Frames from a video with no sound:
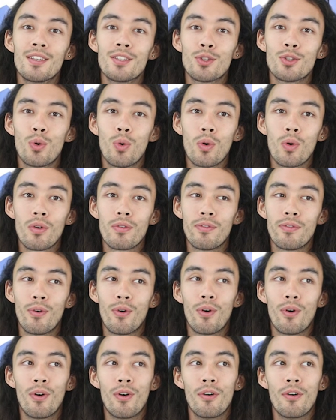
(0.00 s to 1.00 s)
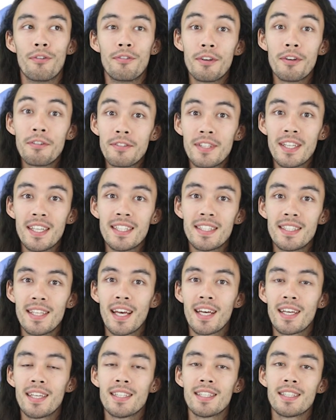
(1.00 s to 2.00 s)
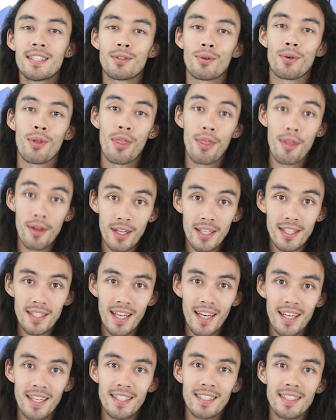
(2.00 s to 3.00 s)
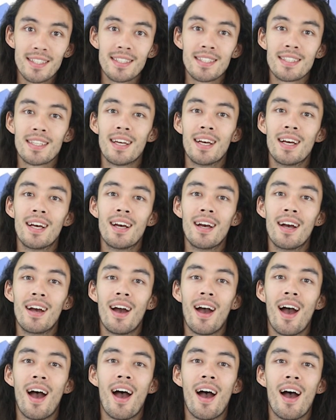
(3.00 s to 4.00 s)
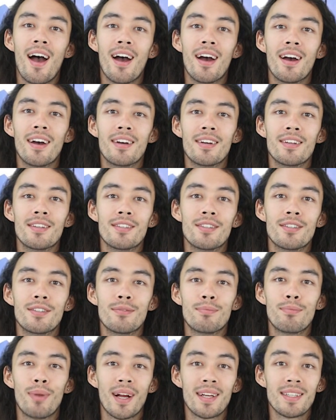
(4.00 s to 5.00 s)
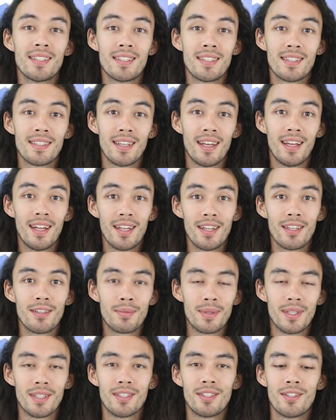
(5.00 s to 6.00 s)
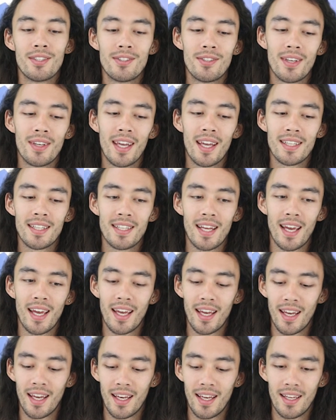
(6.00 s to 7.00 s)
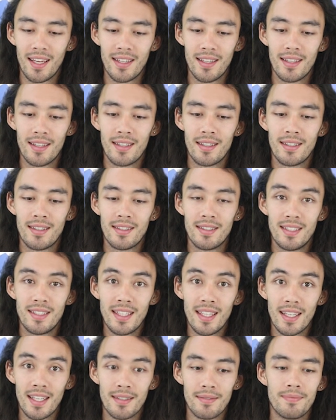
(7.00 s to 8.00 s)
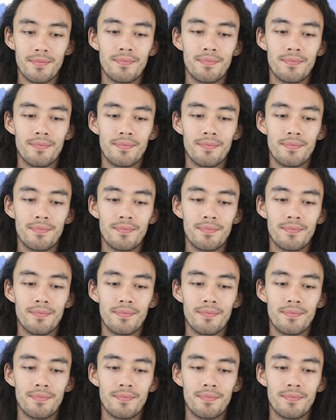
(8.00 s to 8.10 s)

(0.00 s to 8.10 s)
talk for 15 seconds or 30 seconds, and practice a little bit just to get a D.